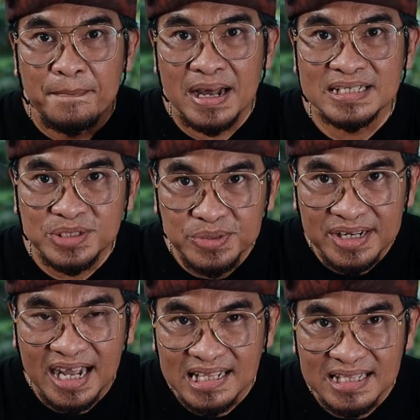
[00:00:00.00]
must to
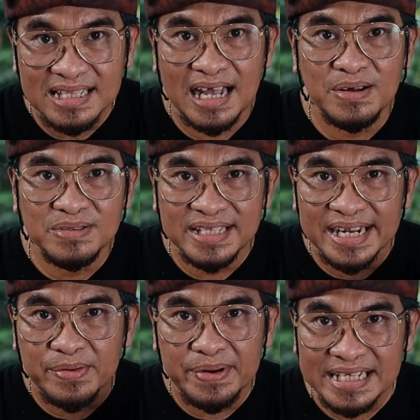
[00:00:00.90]
cut down
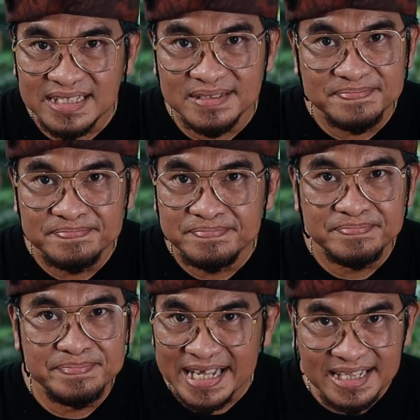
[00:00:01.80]
their rates
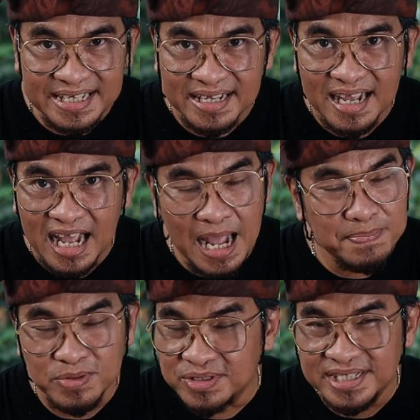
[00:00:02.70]
badly,
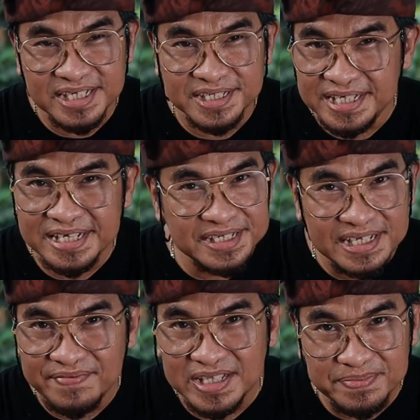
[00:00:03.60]
up to 60 and
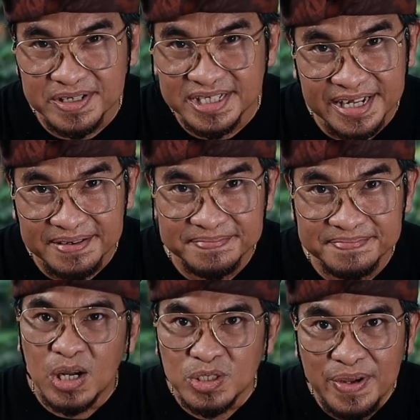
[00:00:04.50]
70%.
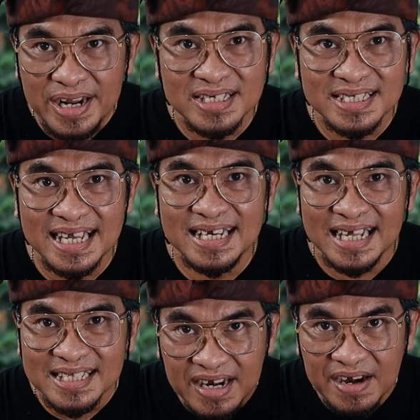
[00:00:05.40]
Because we
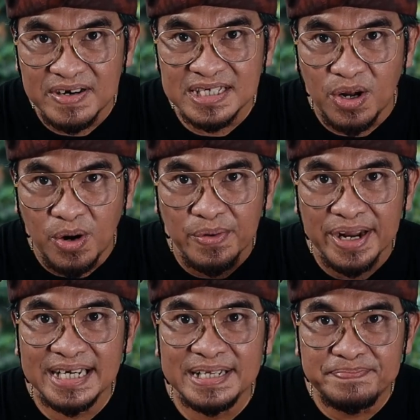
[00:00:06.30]
understand that travelers
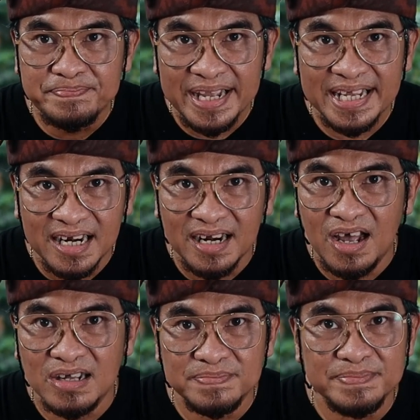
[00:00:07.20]
already paid a
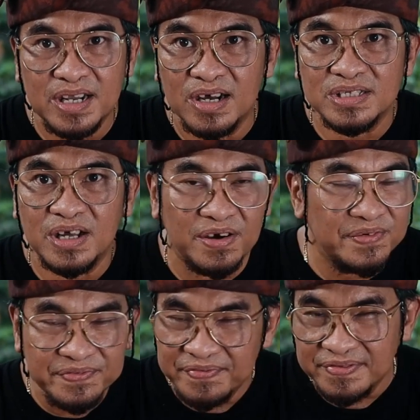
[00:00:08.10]
lot because
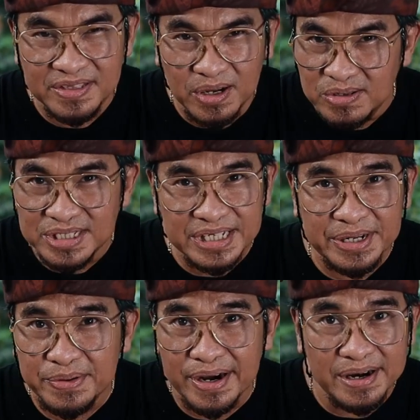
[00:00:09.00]
of those
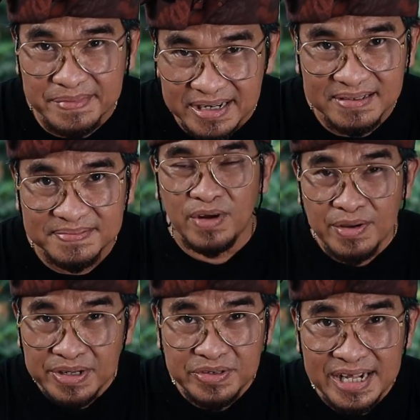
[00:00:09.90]
requirements.
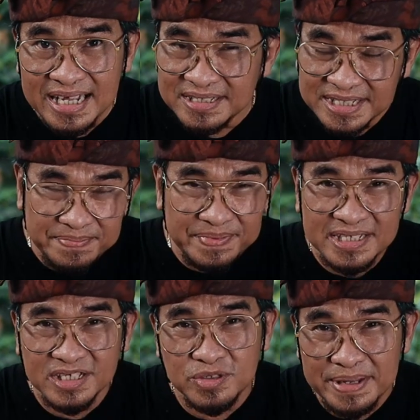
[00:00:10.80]
Why we do that?
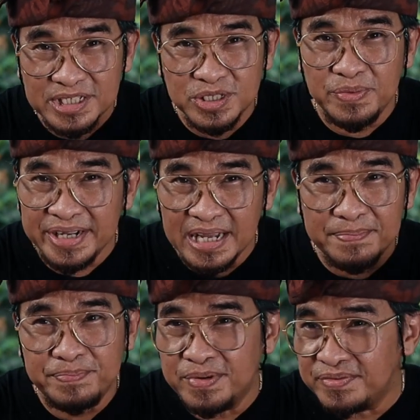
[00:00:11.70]
Simply just to make sure we
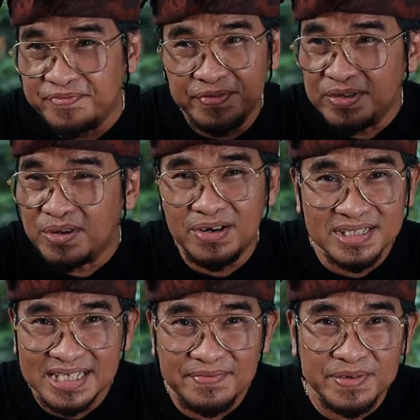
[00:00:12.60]
can put food on
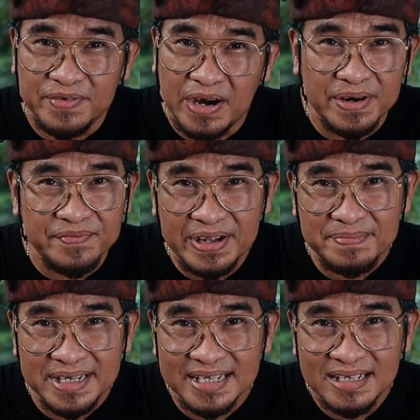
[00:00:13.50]
the table for our
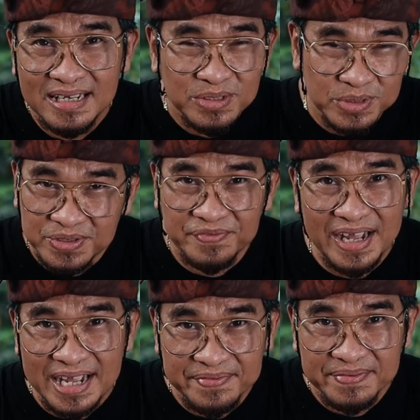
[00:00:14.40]
family to
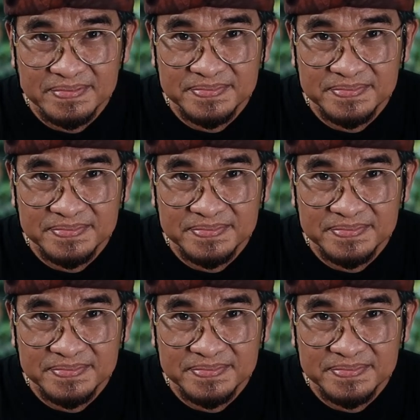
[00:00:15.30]
survive.